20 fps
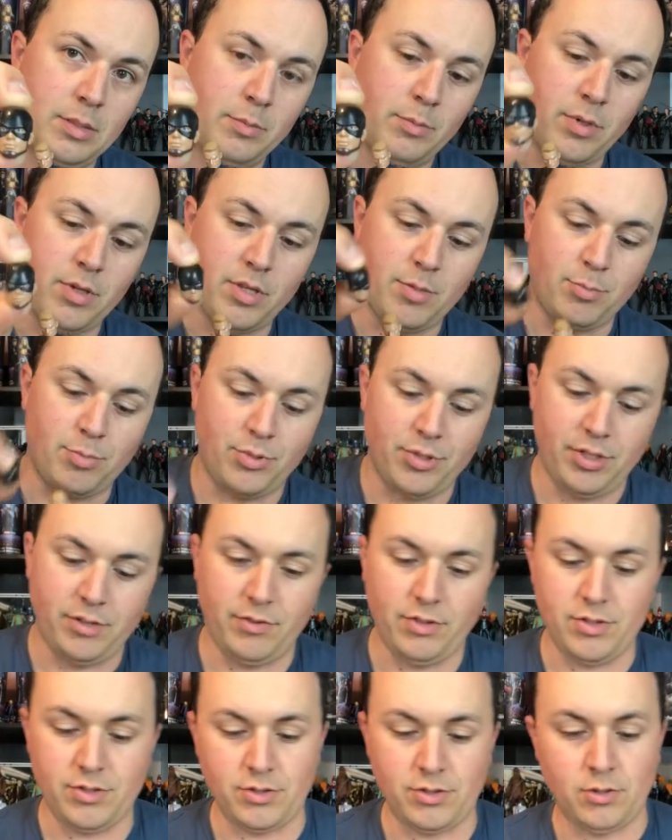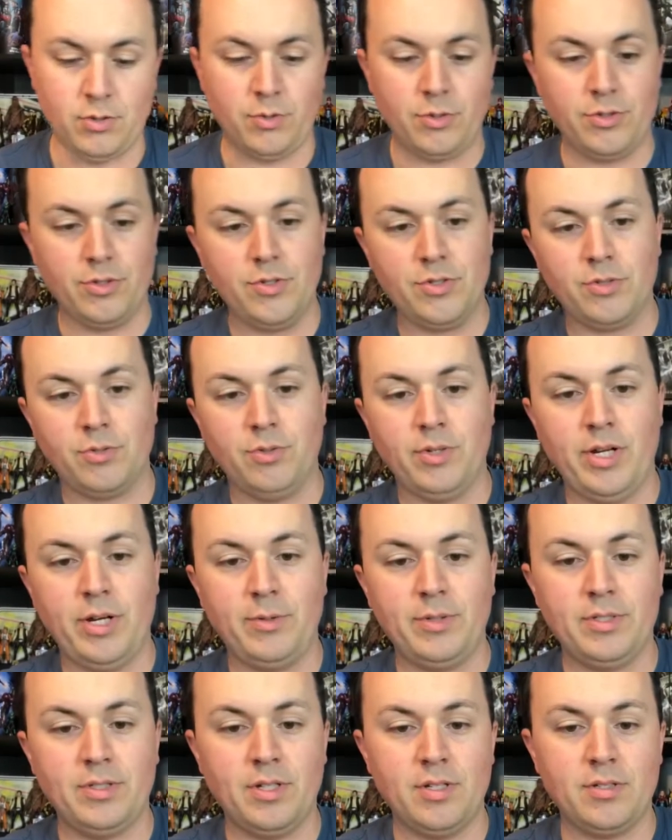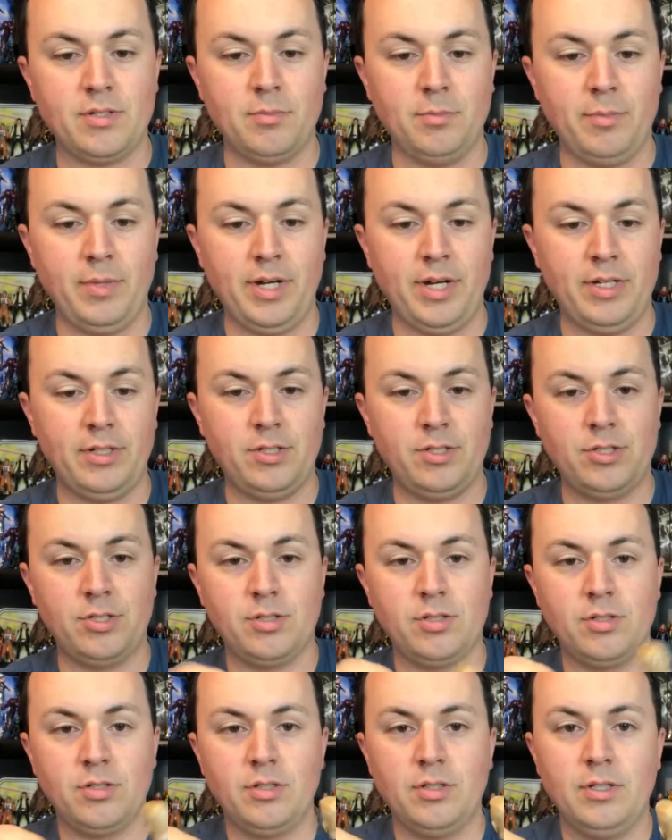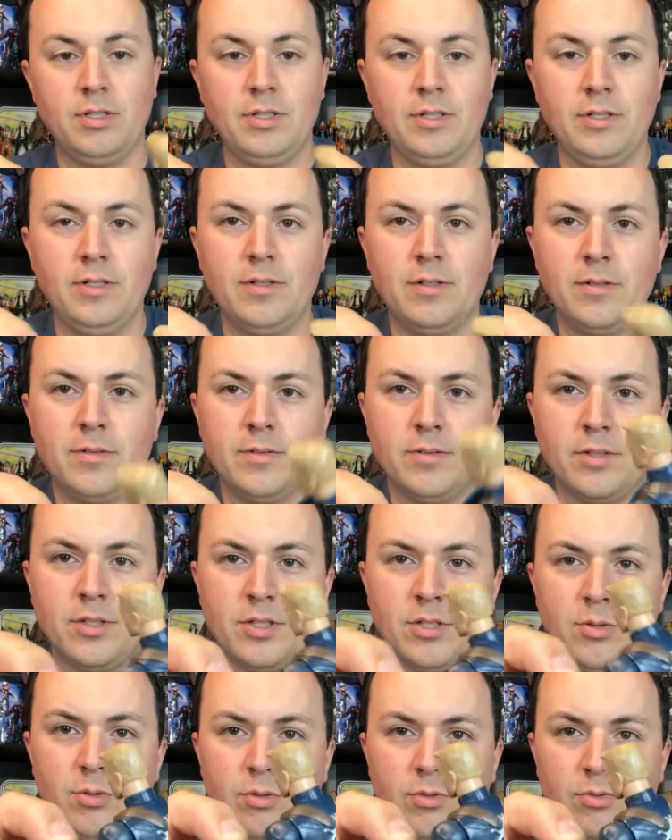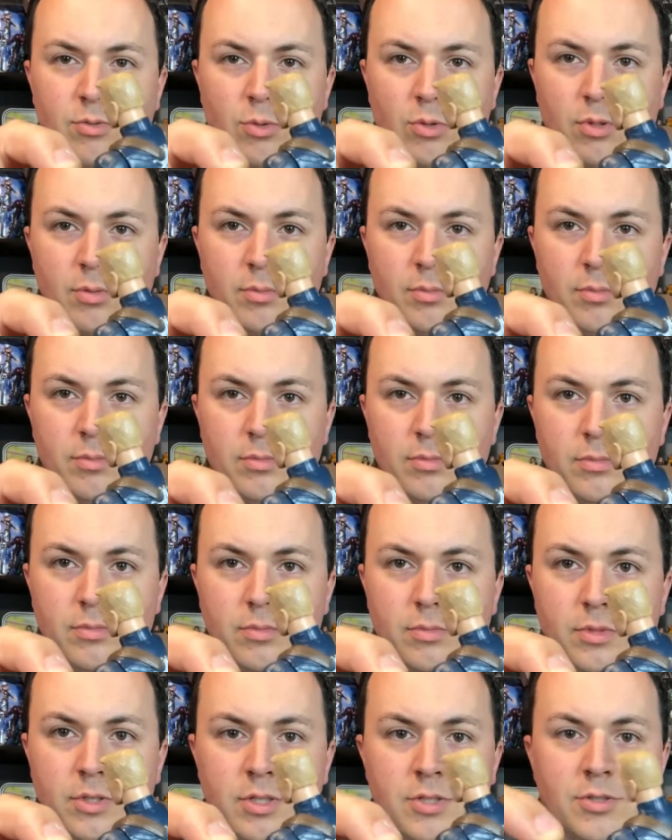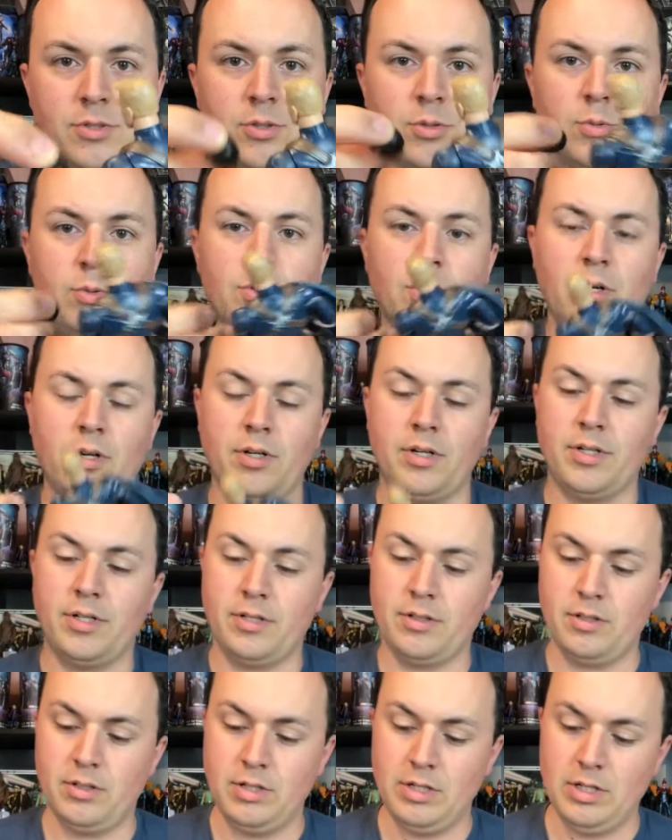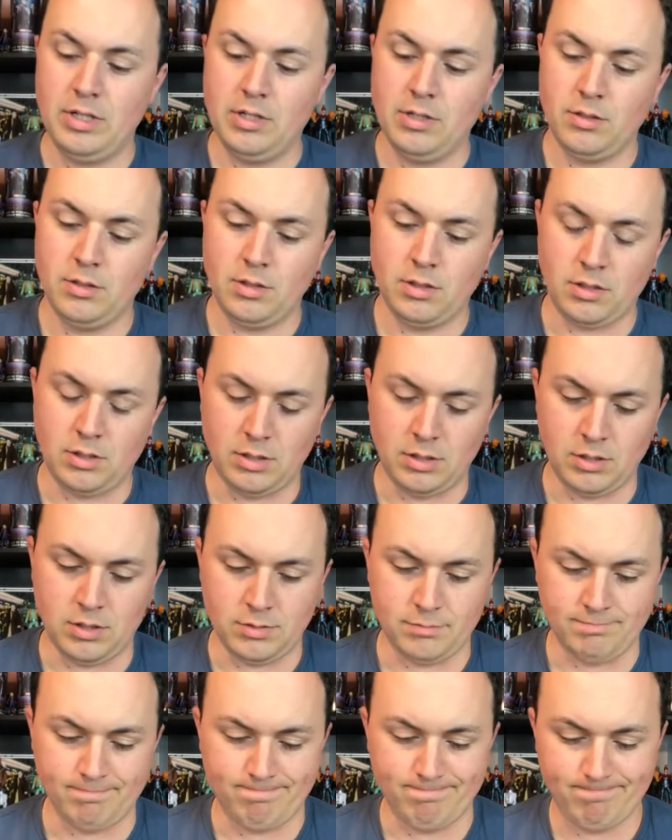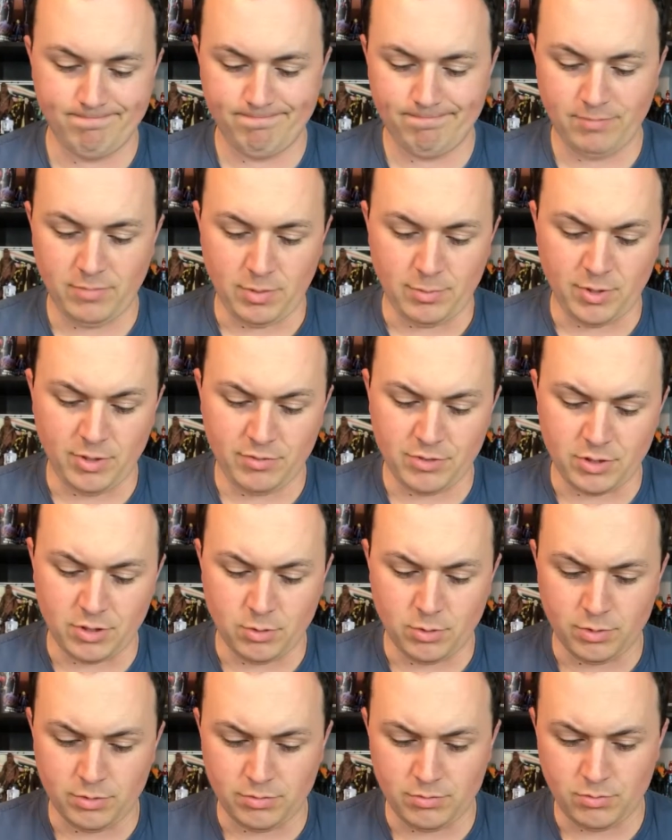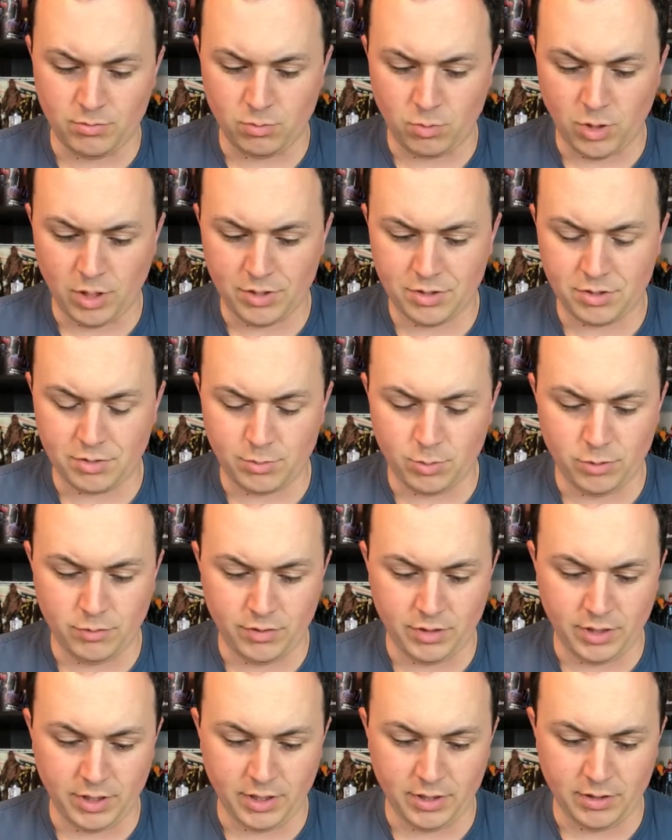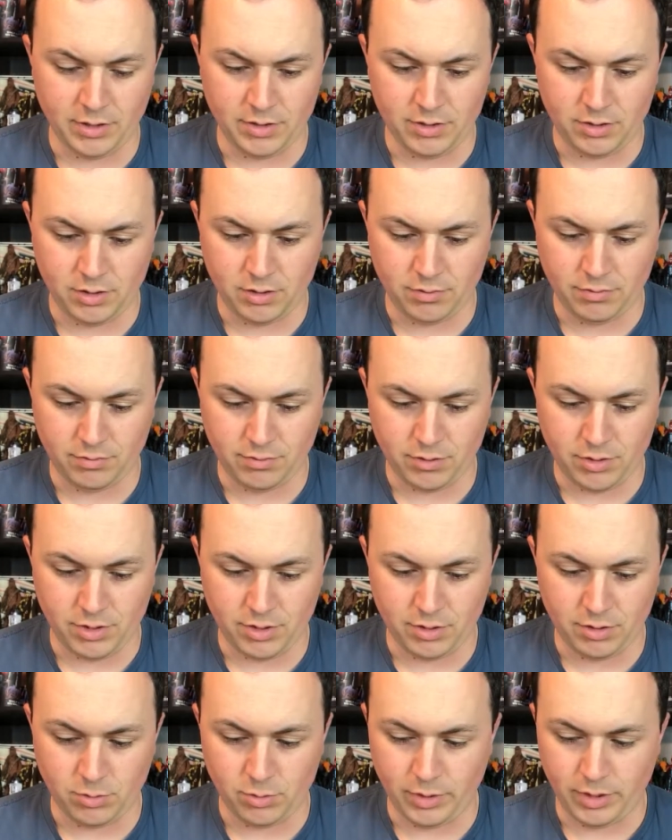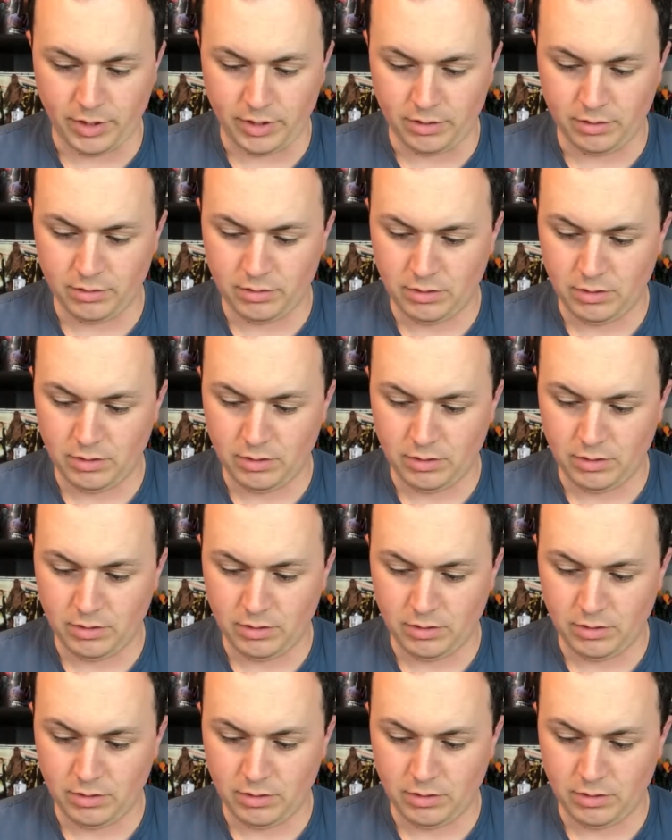by the previous owner, so now it doesn't match the uniform. It's too dark. I'm gonna have to go and watch the movie again to see if there's any way,